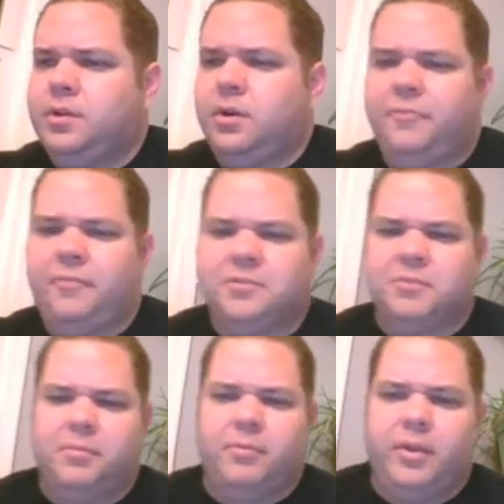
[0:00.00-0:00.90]
Sorry, face
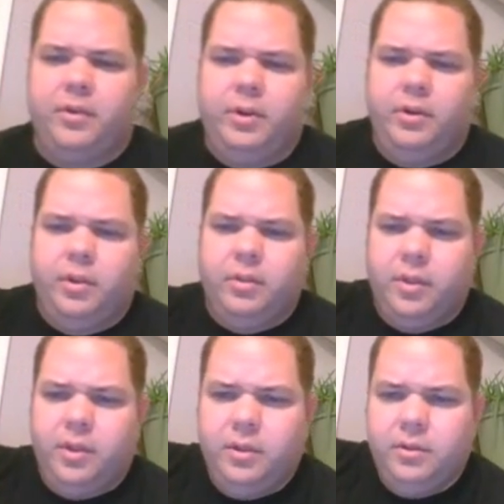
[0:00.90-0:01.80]
people, that you're hearing
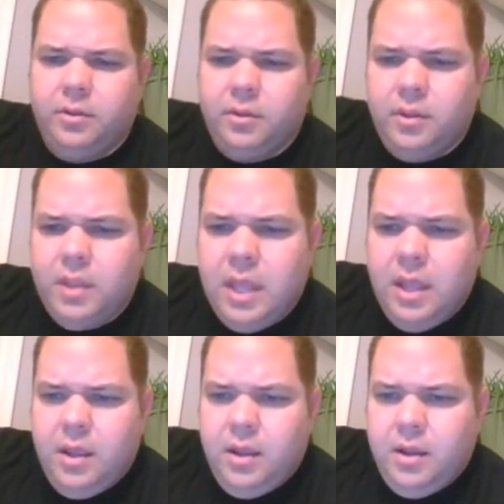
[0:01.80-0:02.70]
the
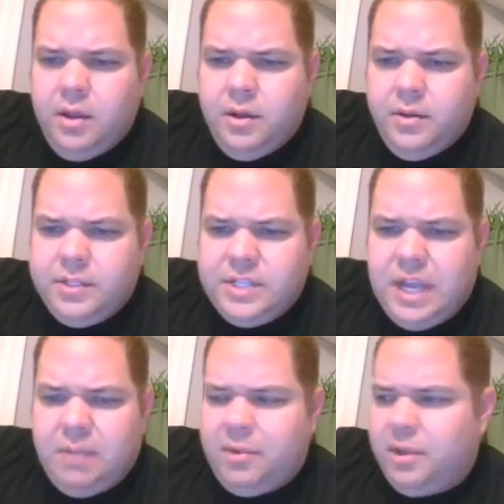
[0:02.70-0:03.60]

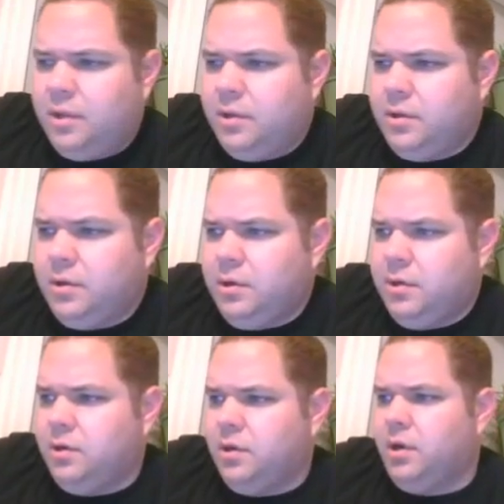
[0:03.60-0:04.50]
typing
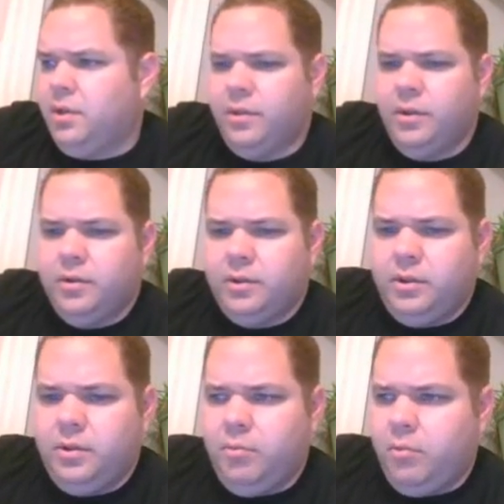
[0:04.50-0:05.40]
on the
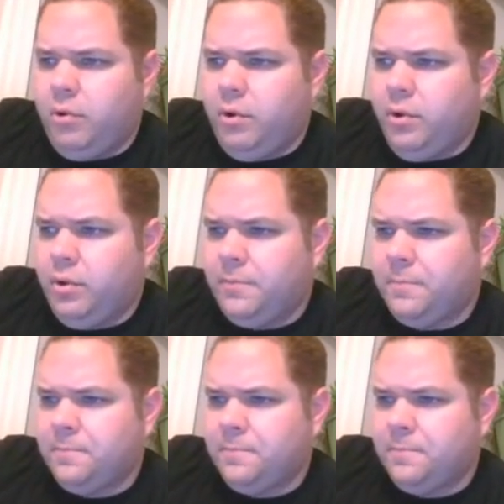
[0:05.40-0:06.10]
keyboard,